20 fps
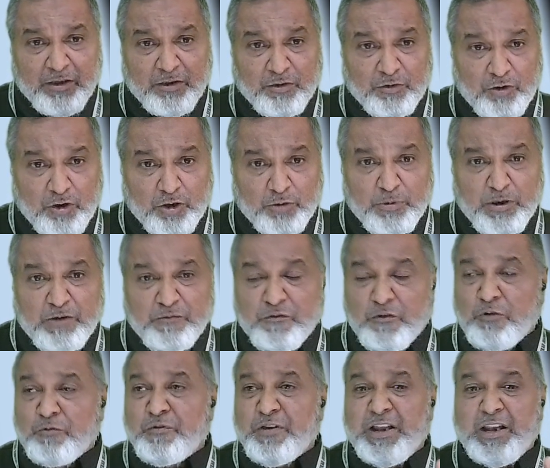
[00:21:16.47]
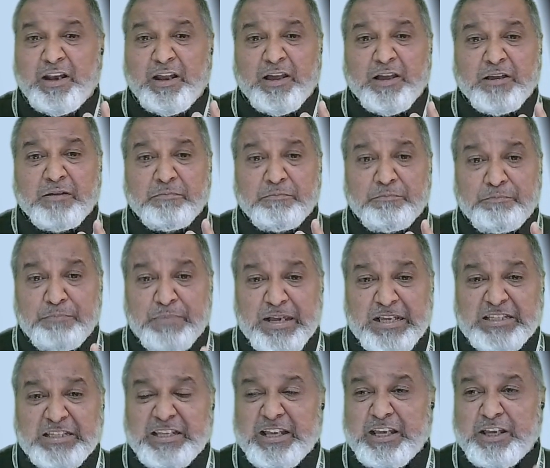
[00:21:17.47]
Government fulfill
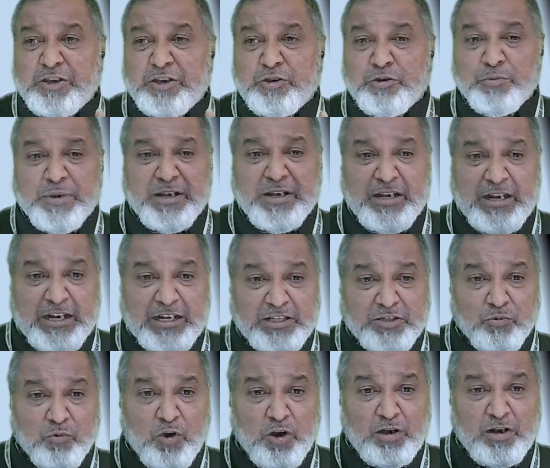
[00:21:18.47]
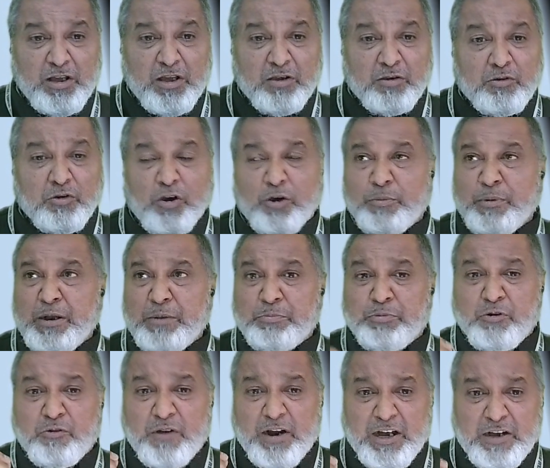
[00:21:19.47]
basic human needs. What? Government
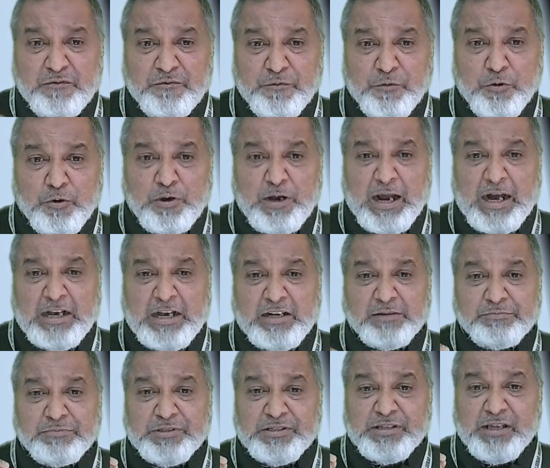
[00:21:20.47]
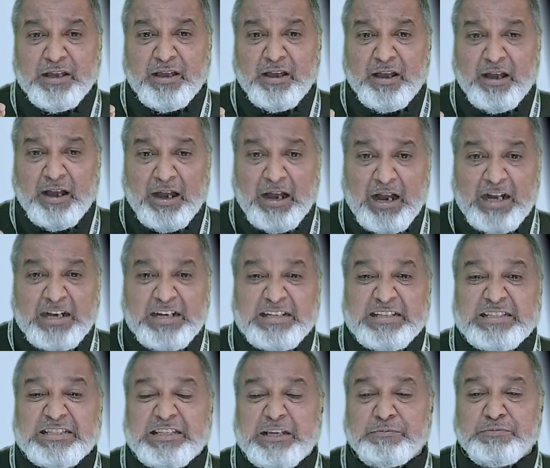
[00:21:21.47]
provide food items at
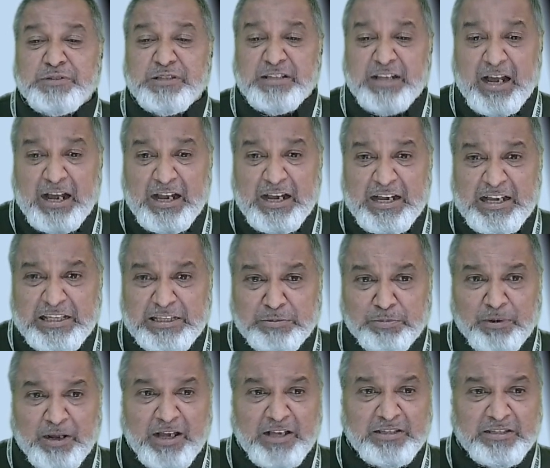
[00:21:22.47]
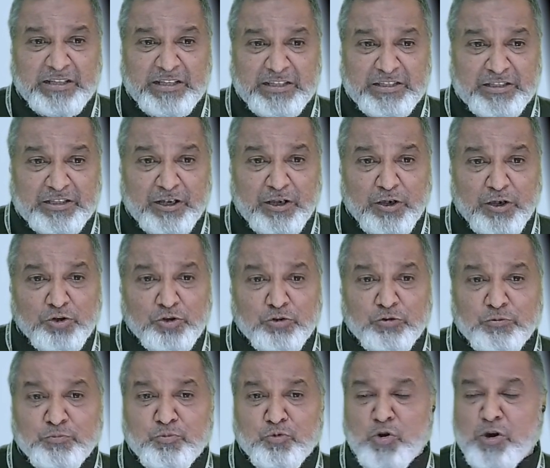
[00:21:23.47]
subsidized prices
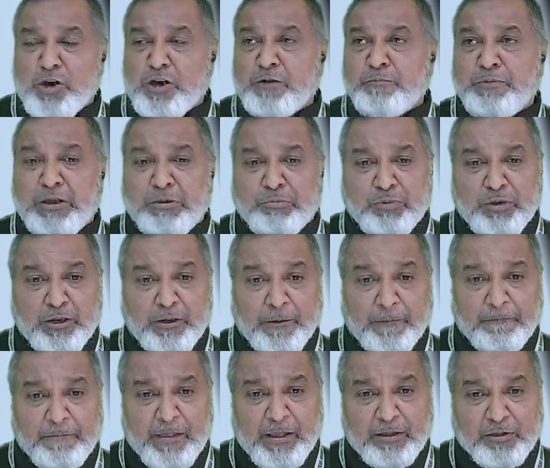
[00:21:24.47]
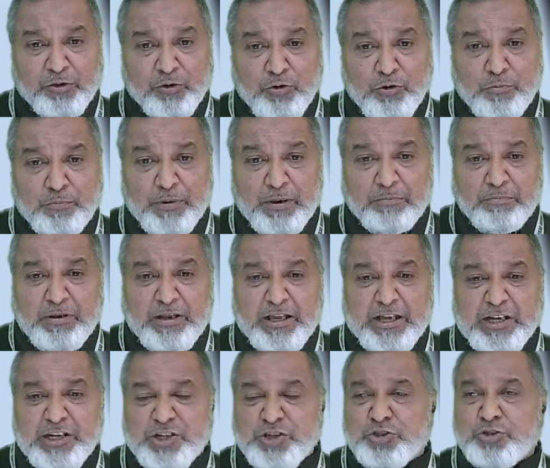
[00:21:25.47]
to poor people through
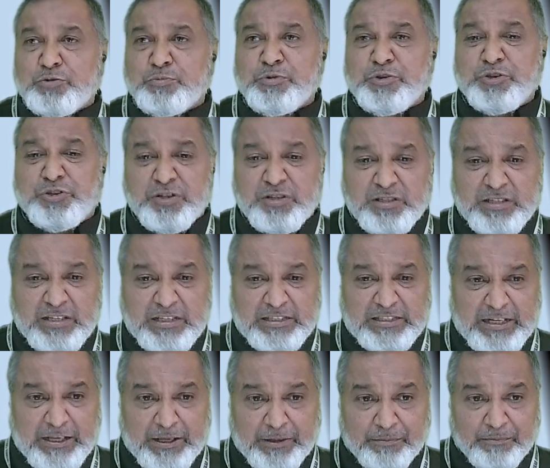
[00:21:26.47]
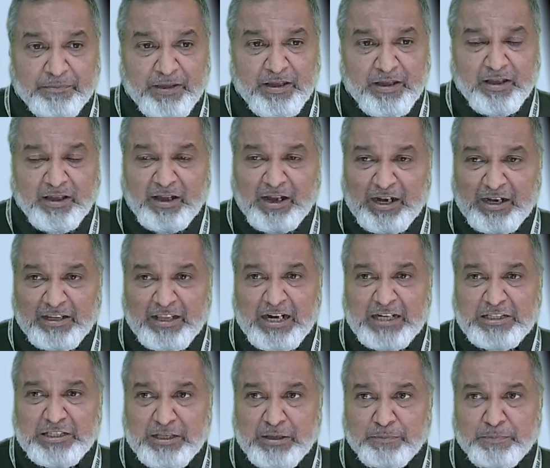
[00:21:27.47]
public distribution system, and
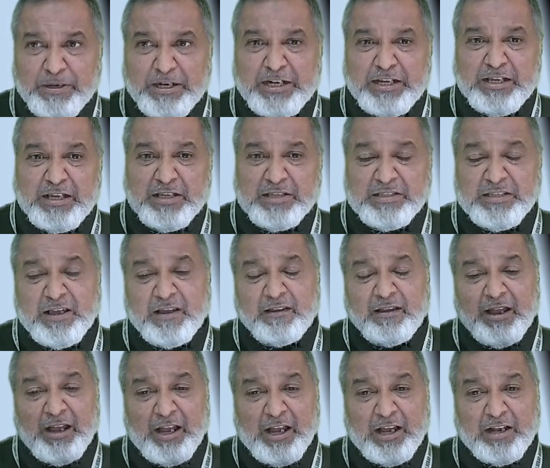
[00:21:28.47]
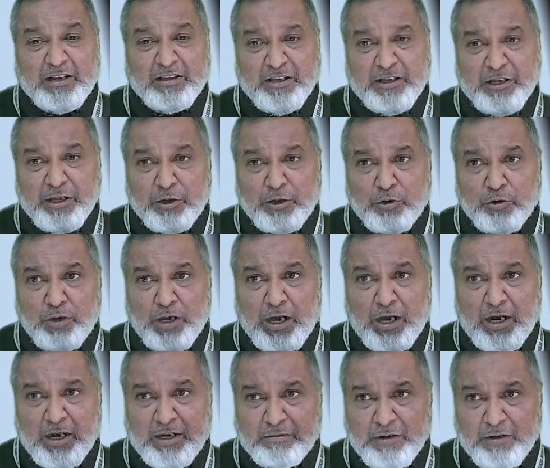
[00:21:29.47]
that's the PDS. And the yellow
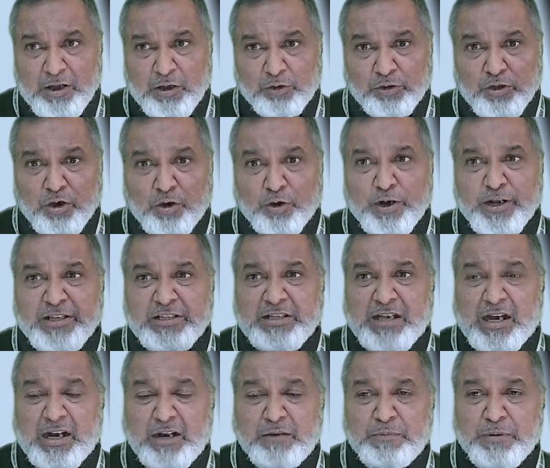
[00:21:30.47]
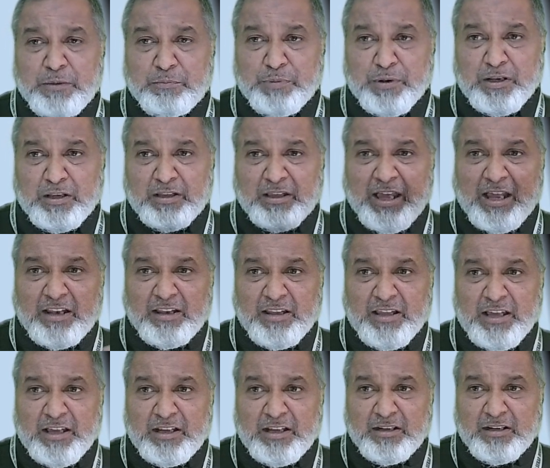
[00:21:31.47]
card, the orange card people can
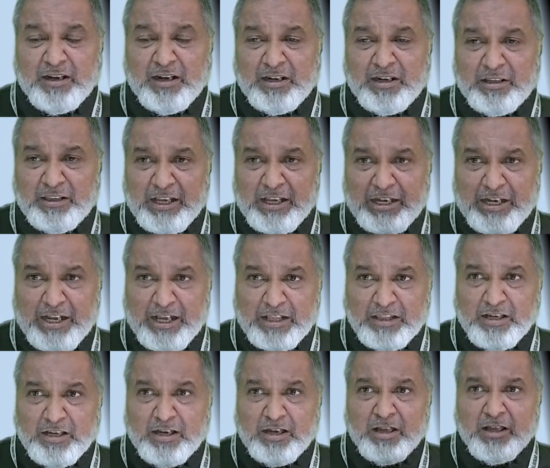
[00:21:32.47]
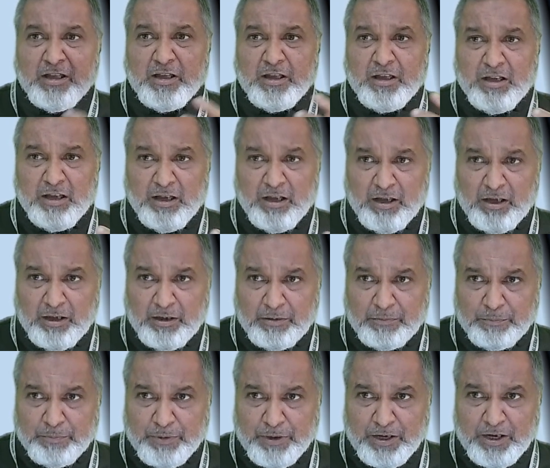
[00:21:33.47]
take they take the
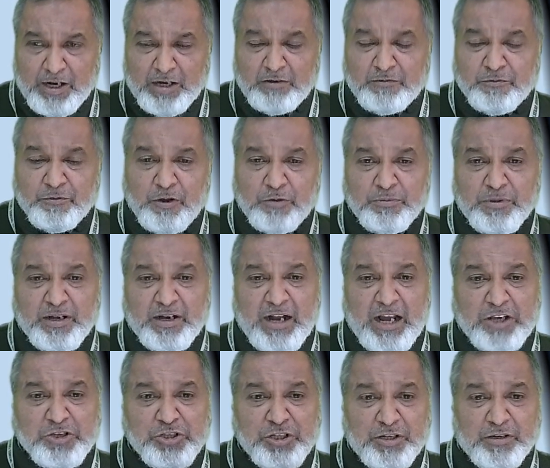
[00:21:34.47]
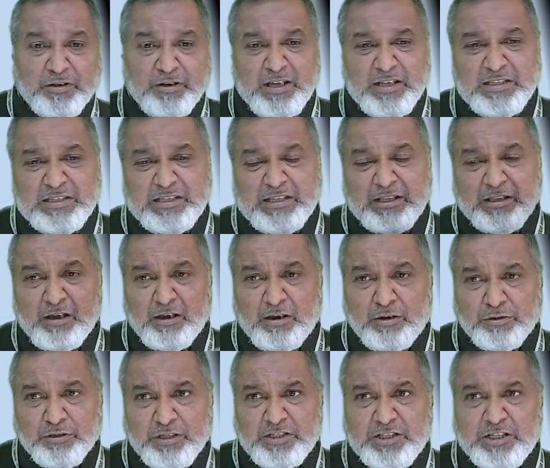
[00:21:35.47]
product from the ration, yes,
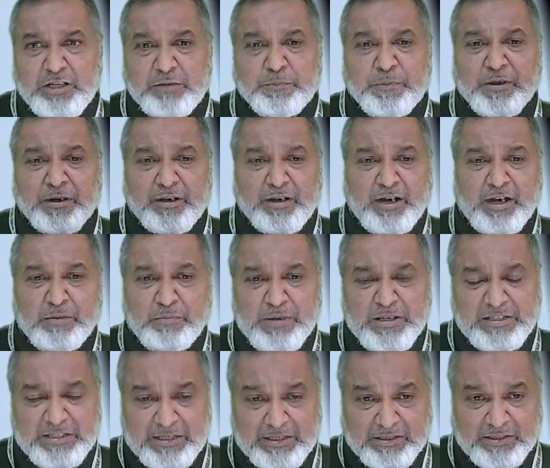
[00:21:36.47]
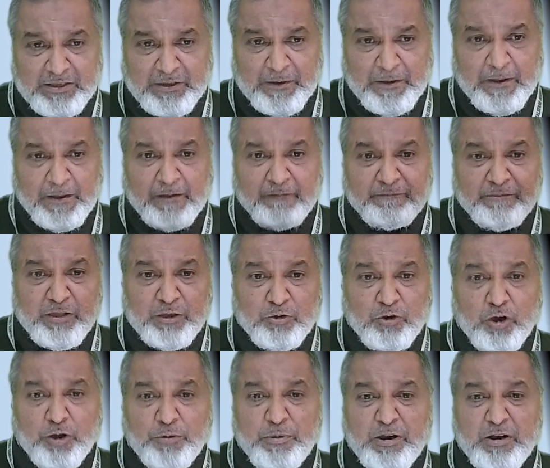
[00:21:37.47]
on the cheaper rate basis. The
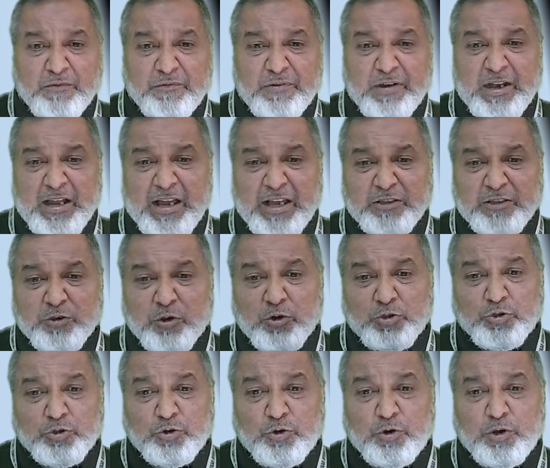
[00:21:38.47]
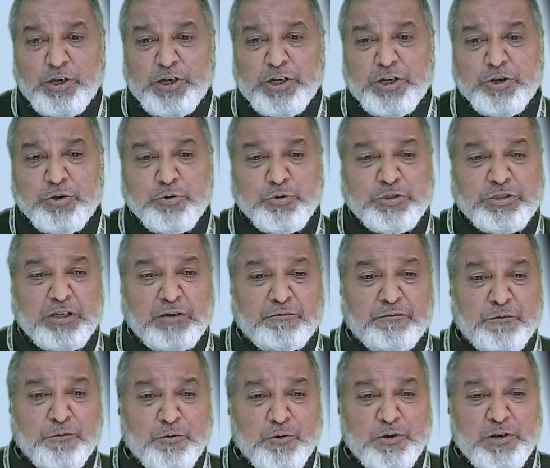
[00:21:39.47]
government of India has also introduced the
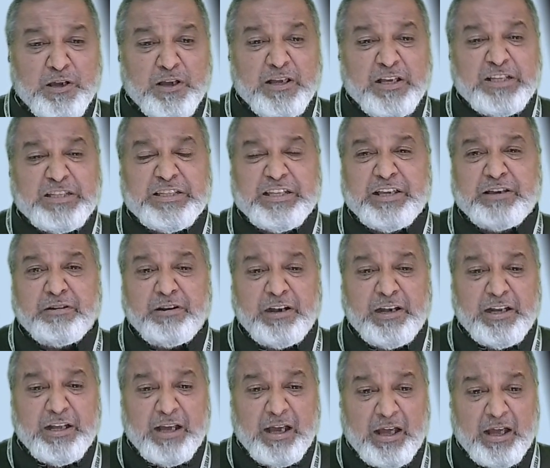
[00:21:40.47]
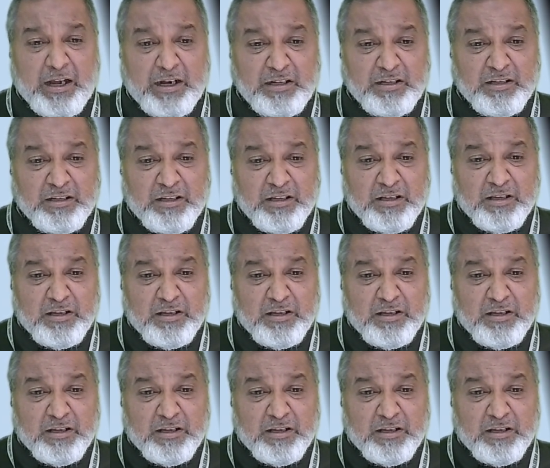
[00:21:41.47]
Food Security Act